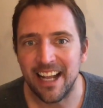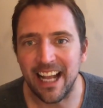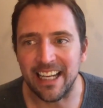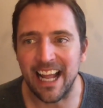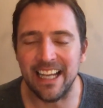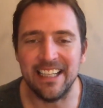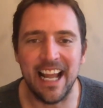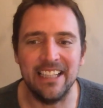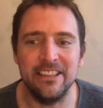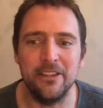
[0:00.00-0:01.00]
and and
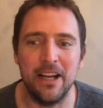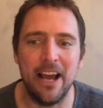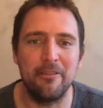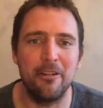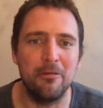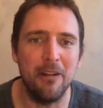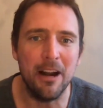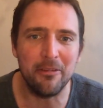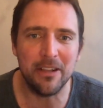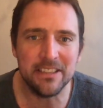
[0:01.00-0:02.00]
and you have
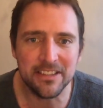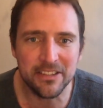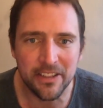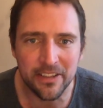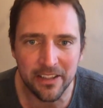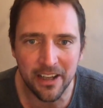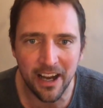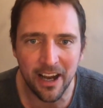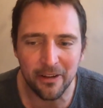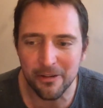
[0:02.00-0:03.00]
reverence to
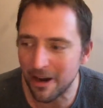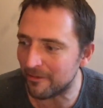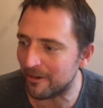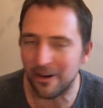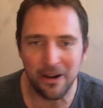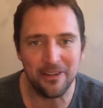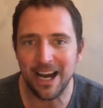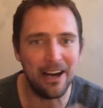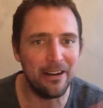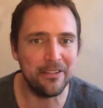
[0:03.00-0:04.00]
uh, whoever
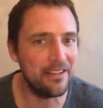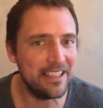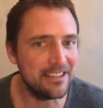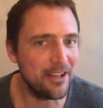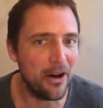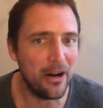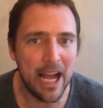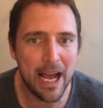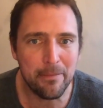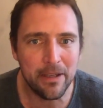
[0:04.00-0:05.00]
allowed this to all
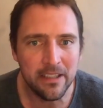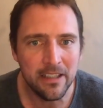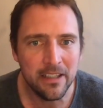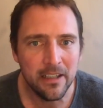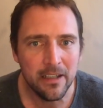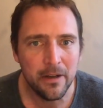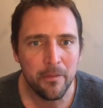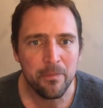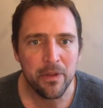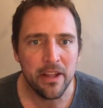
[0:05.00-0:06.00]
happen
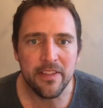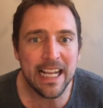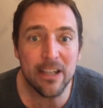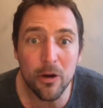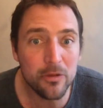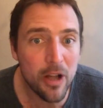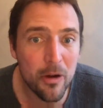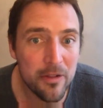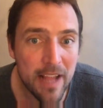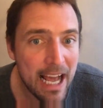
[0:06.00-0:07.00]
they don't
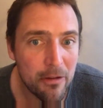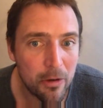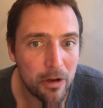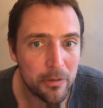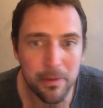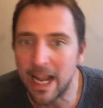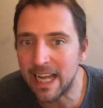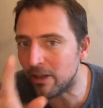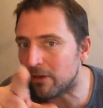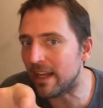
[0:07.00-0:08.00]
know that world but i
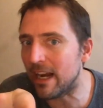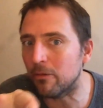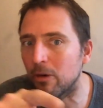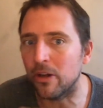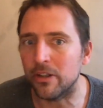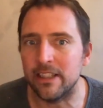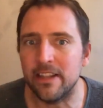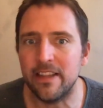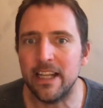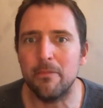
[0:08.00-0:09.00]
know their world and the
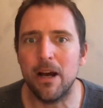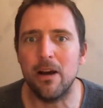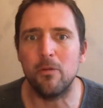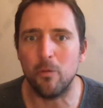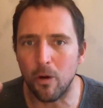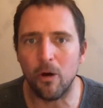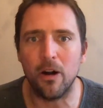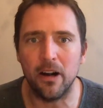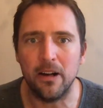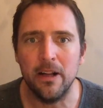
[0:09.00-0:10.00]
thing about
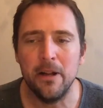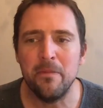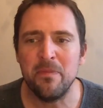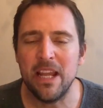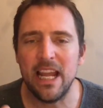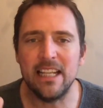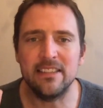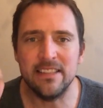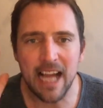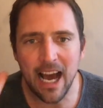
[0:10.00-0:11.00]
war is
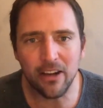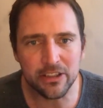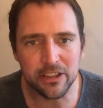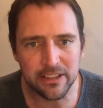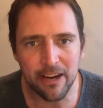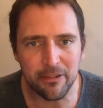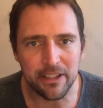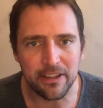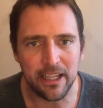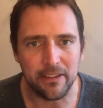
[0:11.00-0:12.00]
knowledge is
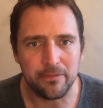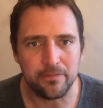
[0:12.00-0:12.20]
everything